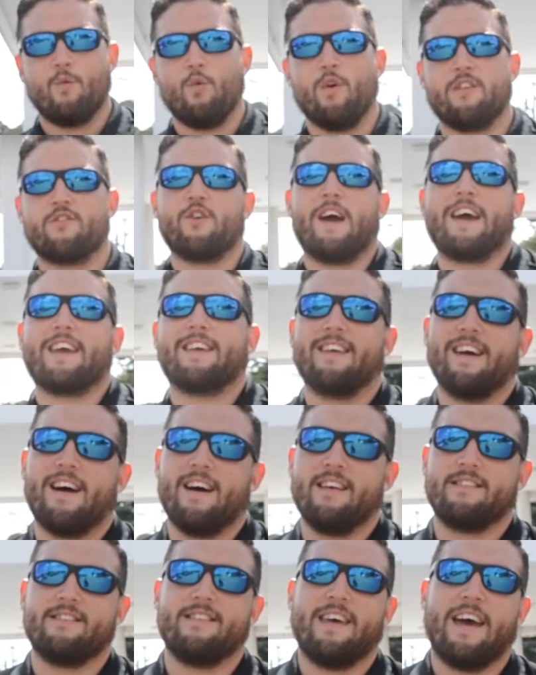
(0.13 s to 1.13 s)
What's cracking,
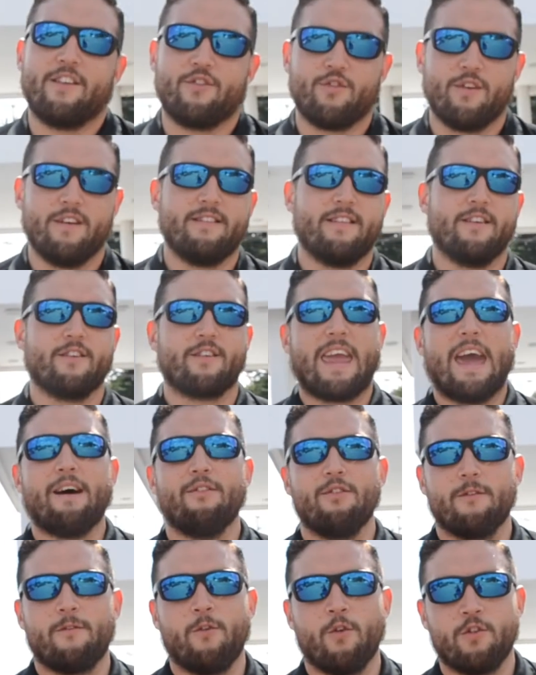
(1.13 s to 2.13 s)
guys? Zach Treese here at
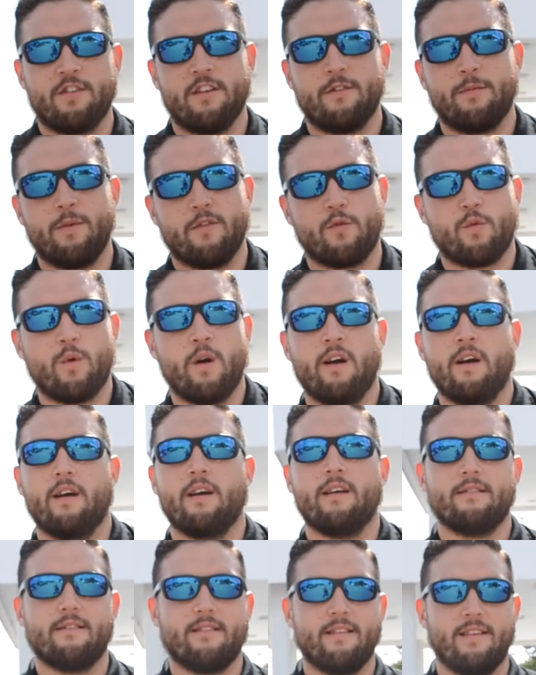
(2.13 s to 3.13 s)
Cavalier 450
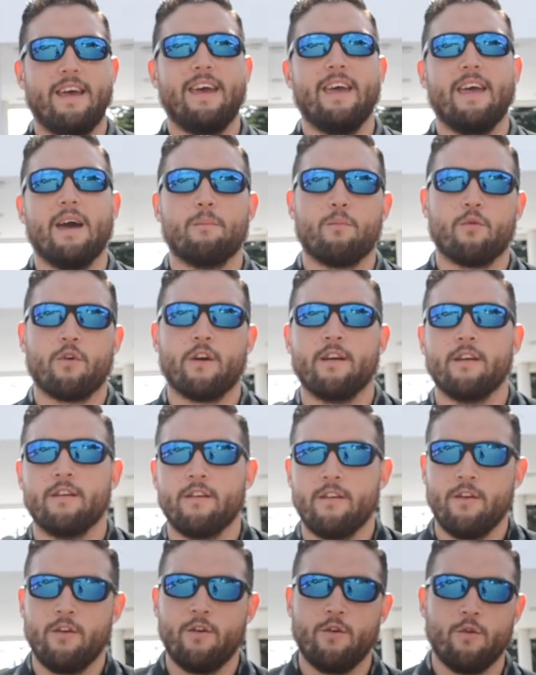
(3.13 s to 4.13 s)
Square, and today I'm bringing
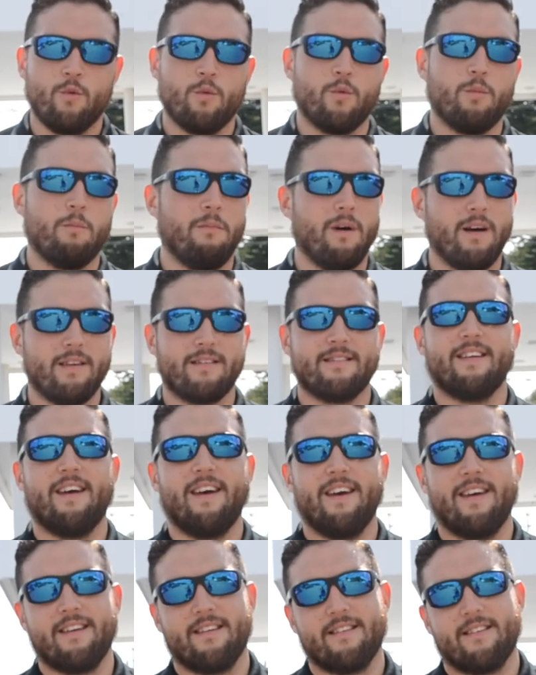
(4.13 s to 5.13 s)
you
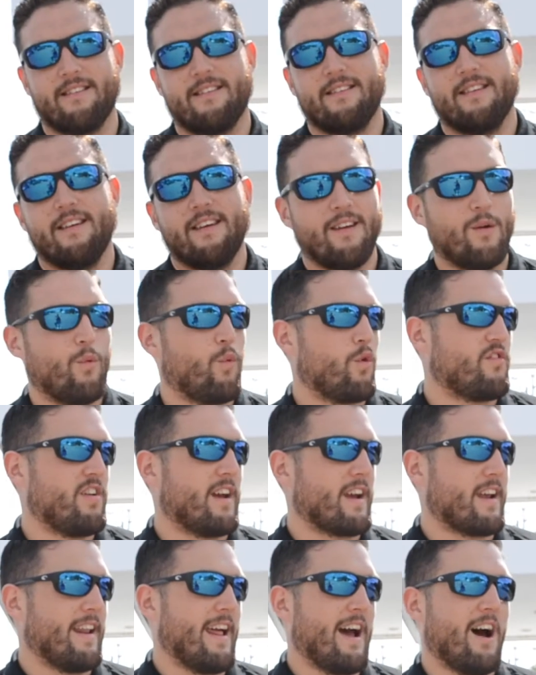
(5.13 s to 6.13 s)
Mustangs. We're
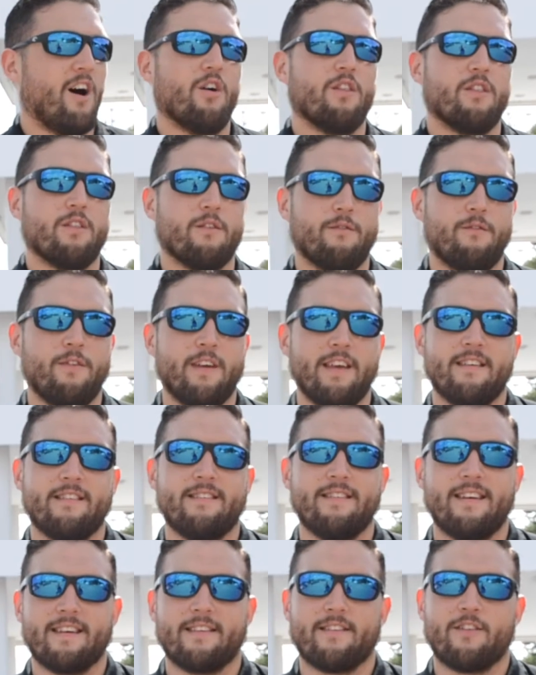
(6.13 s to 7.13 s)
checking out the
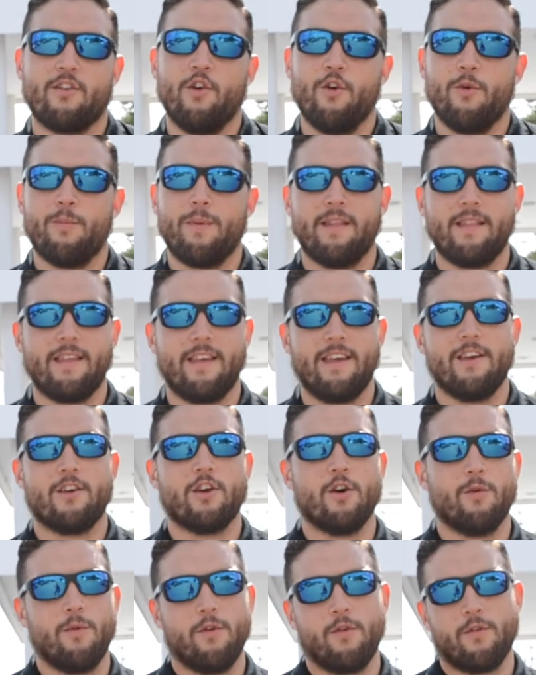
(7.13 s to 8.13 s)
V6 Coupe and the
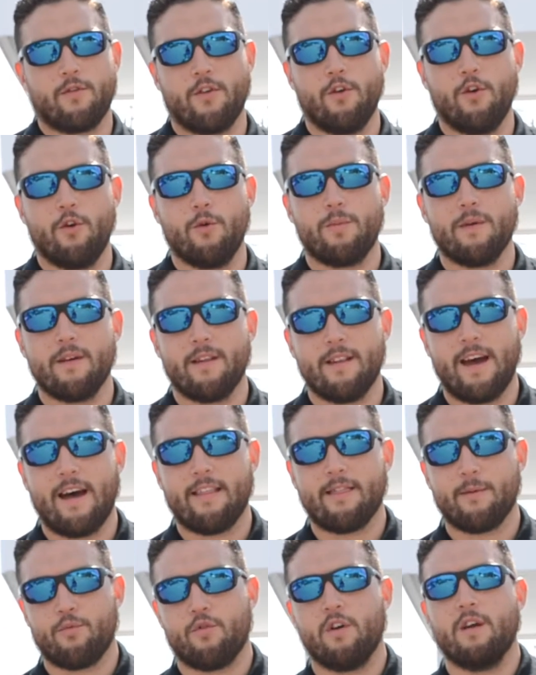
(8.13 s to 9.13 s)
EcoBoost Coupe,
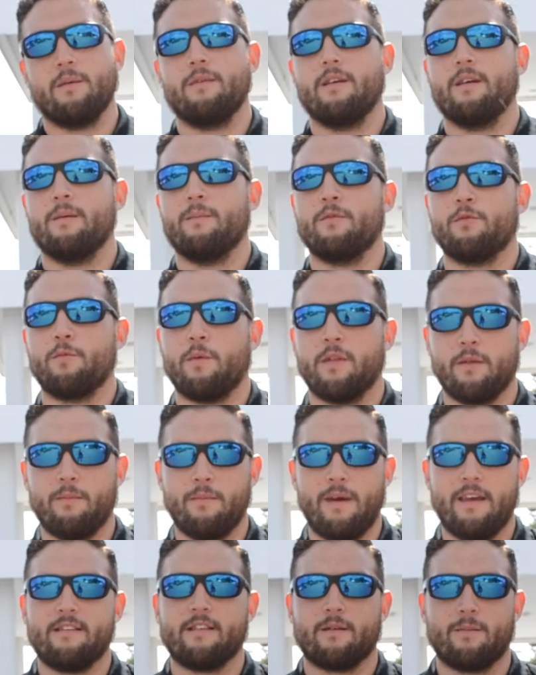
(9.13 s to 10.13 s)
not the premiums, but the
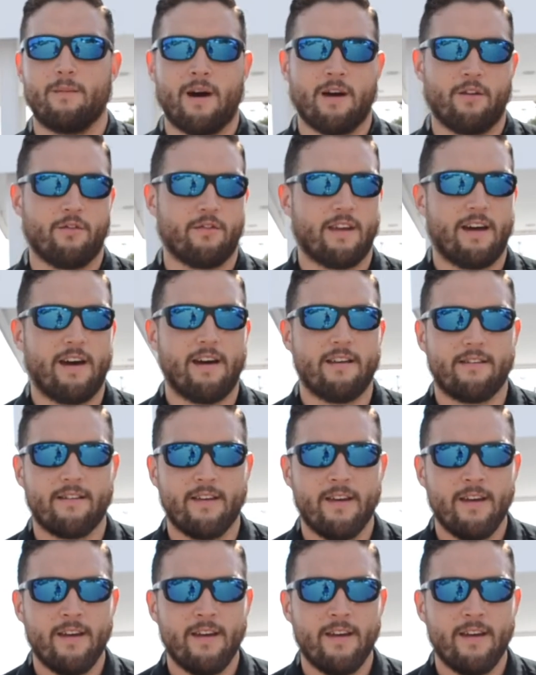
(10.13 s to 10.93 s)
basic models, guys.